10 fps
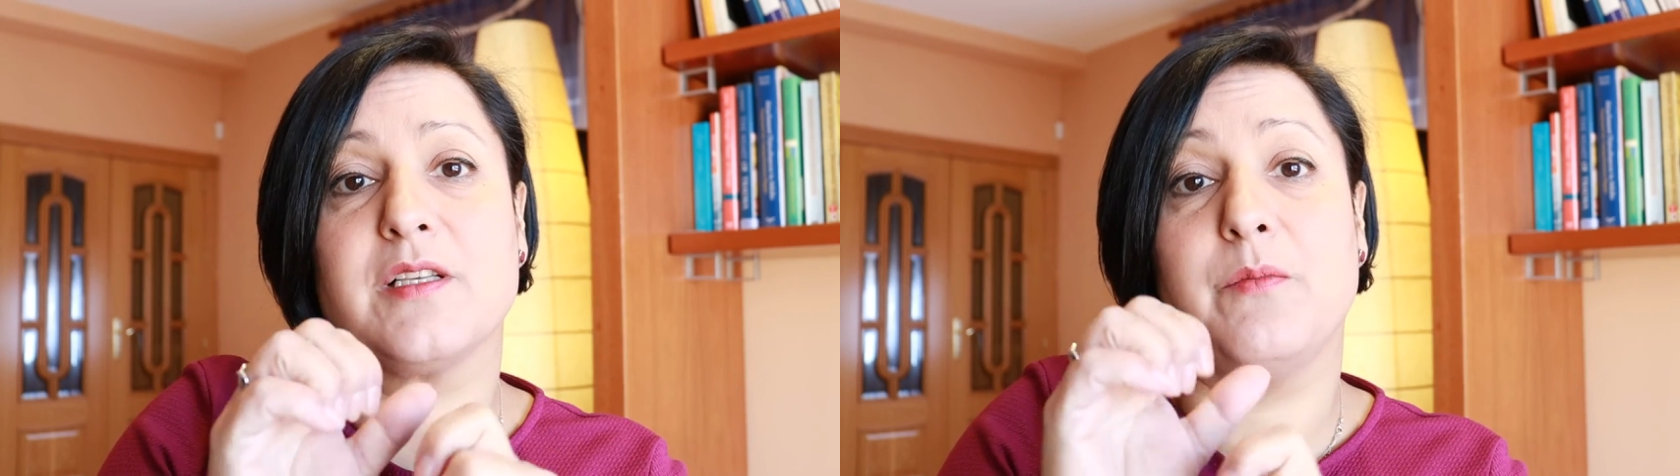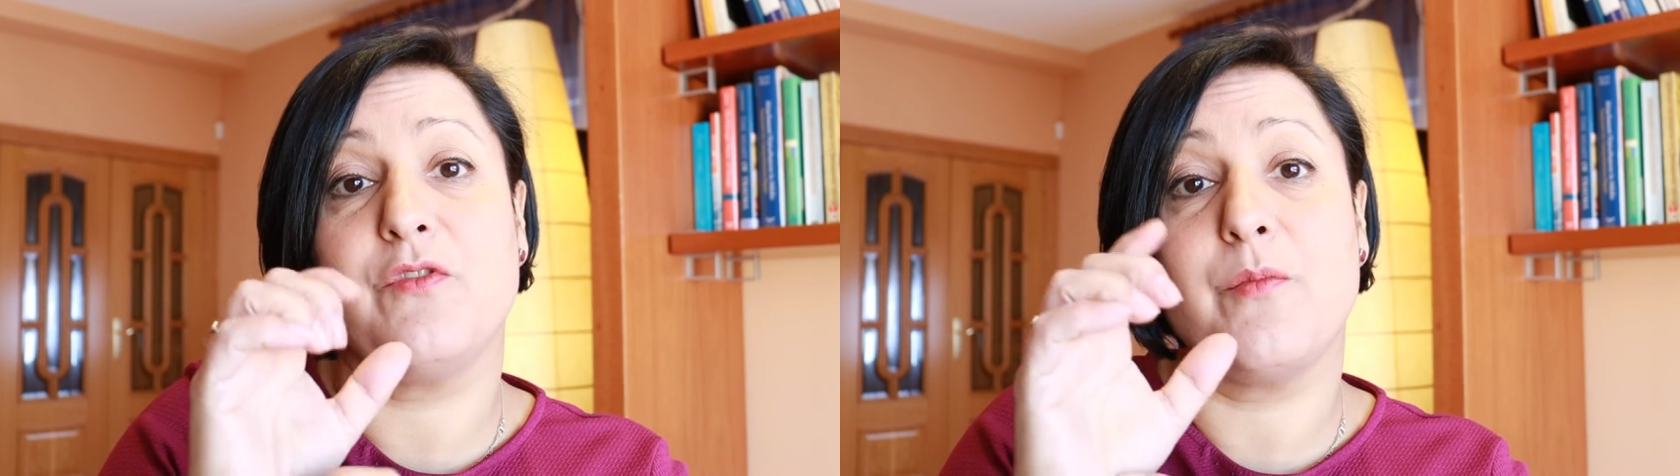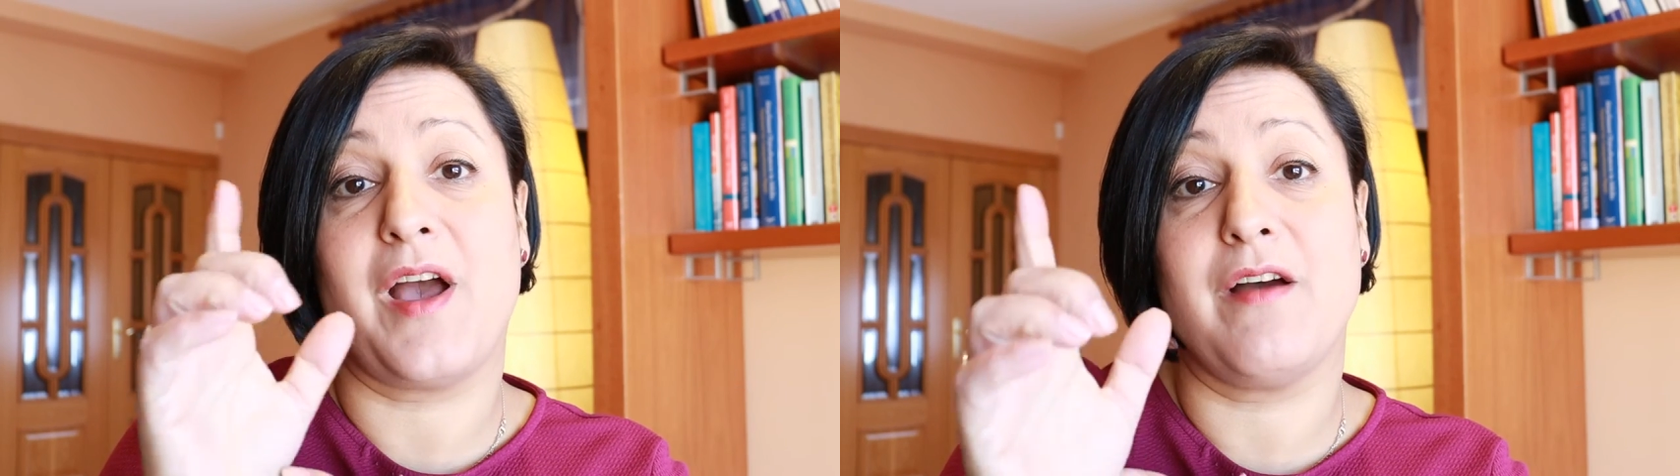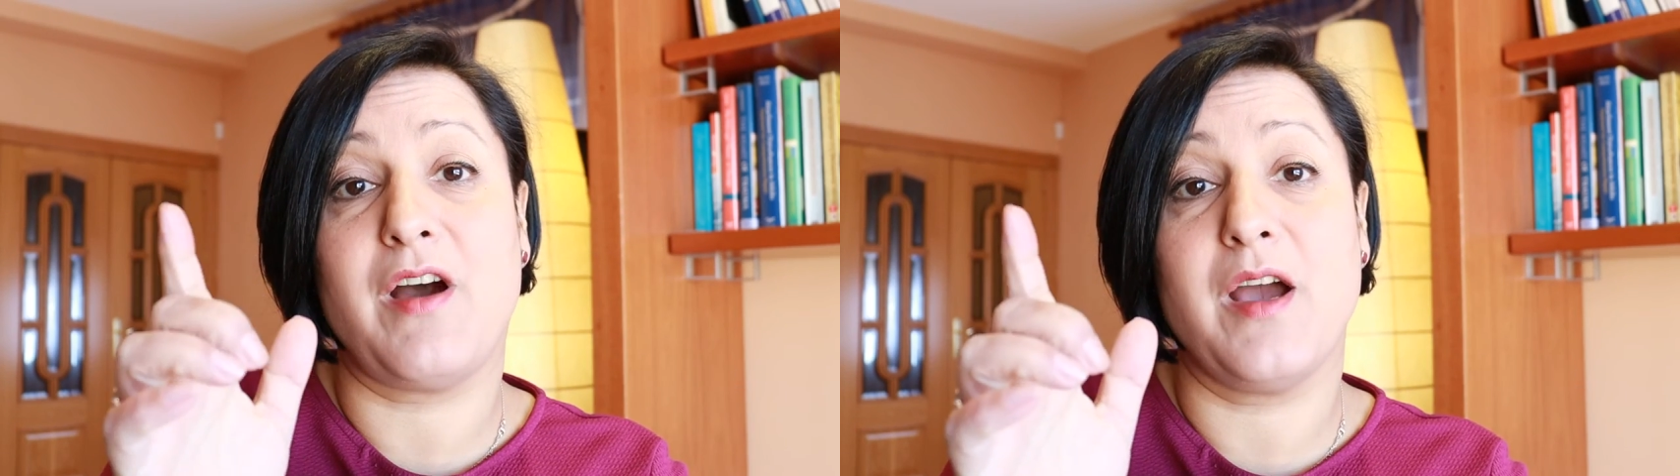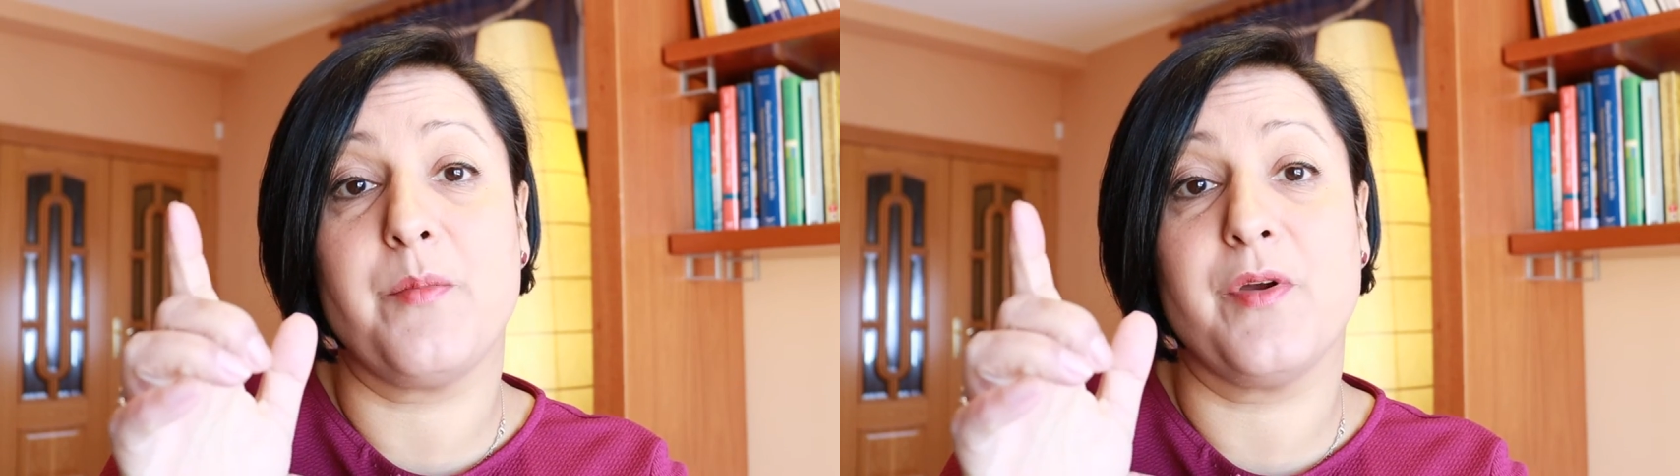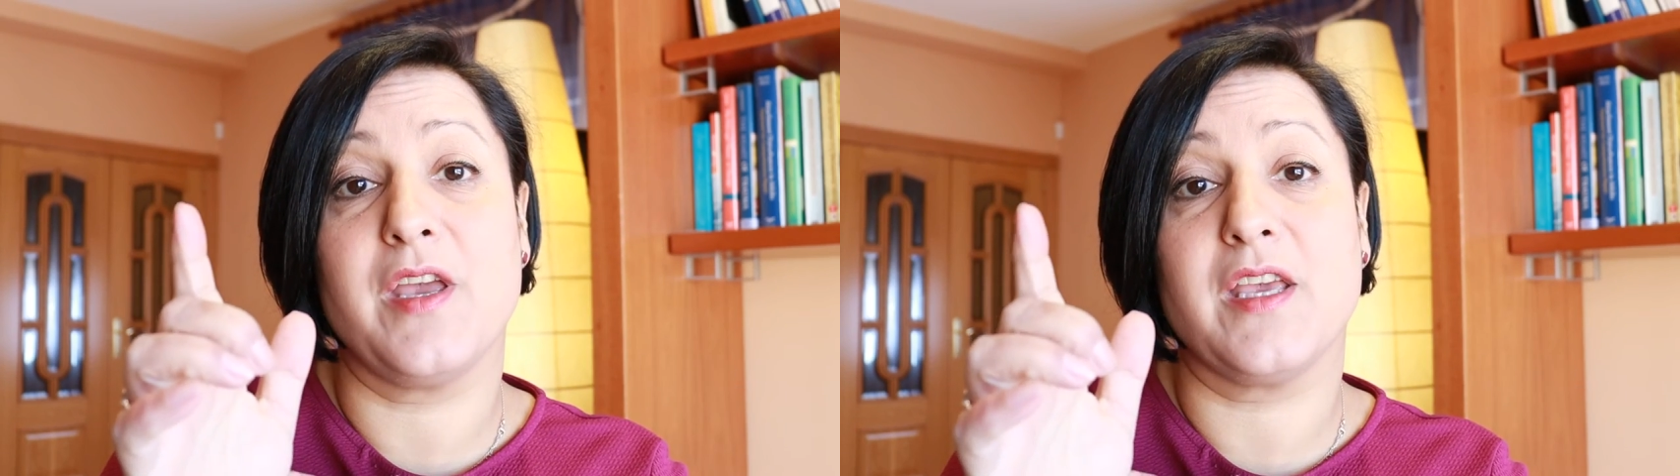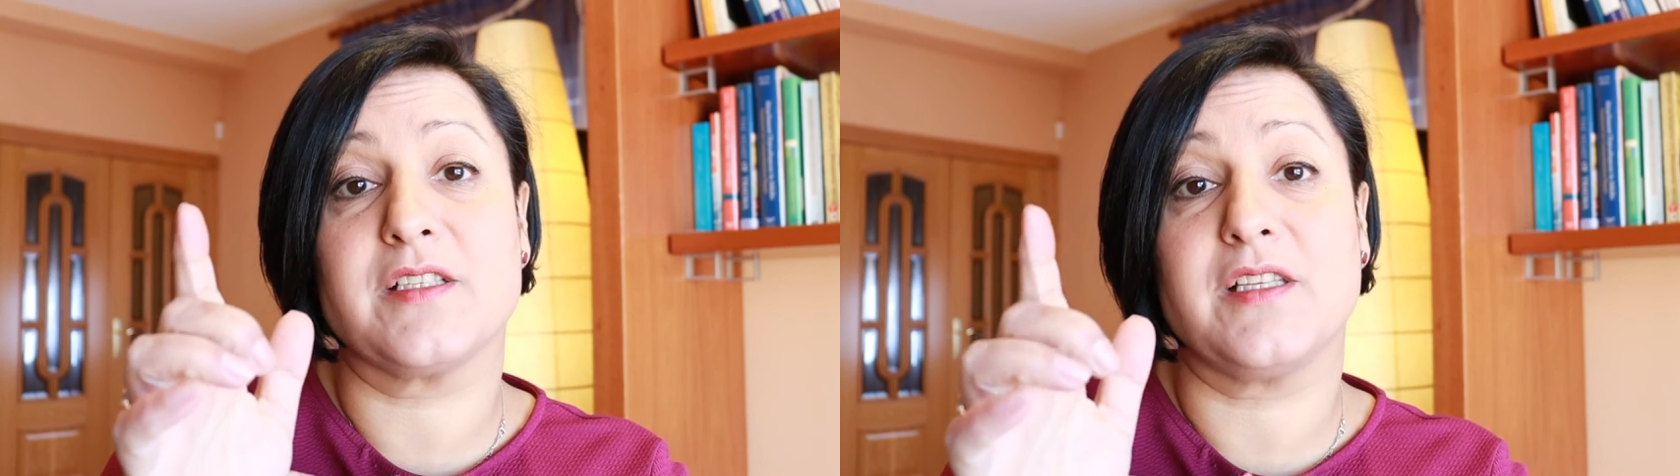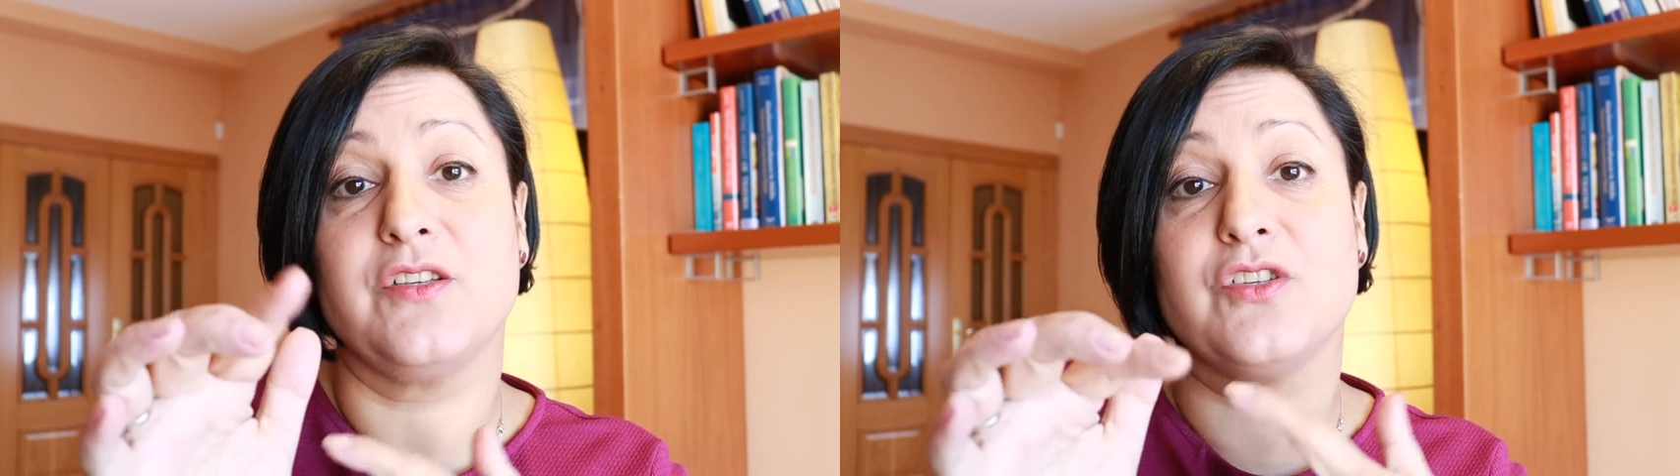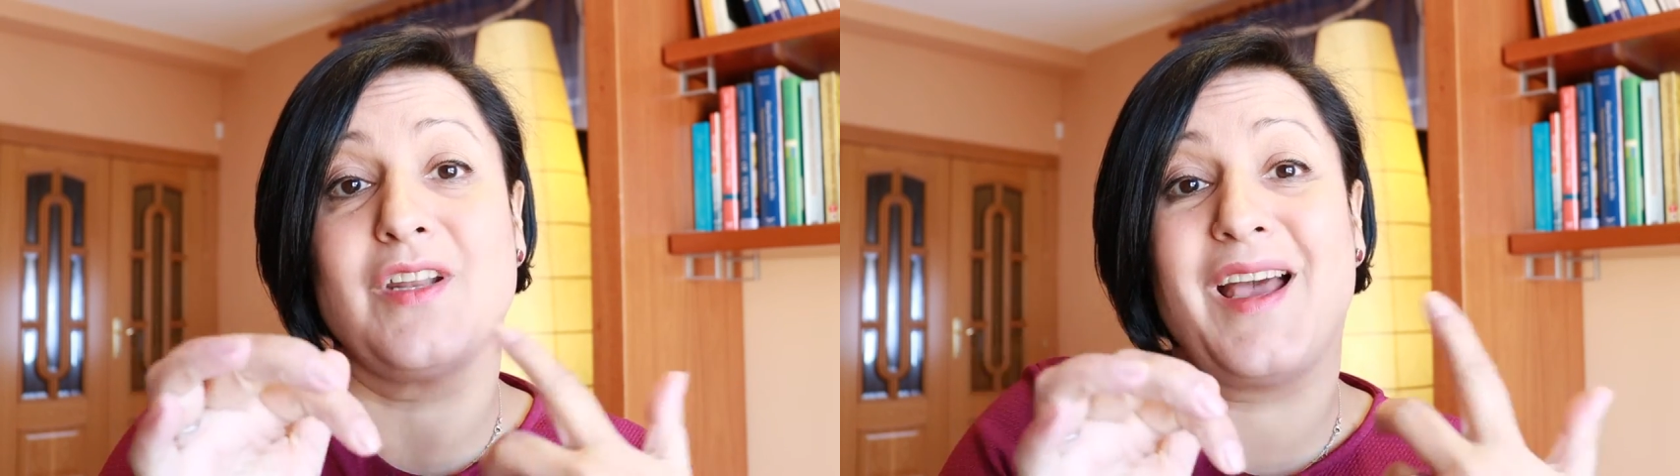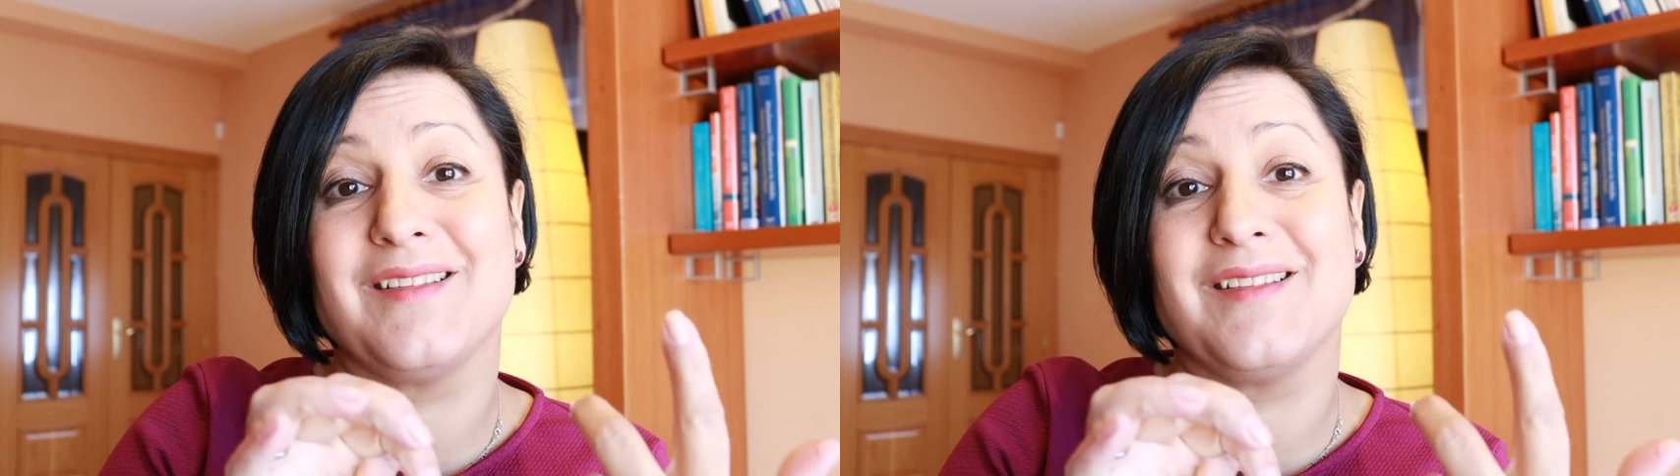Some of you might have hyperextension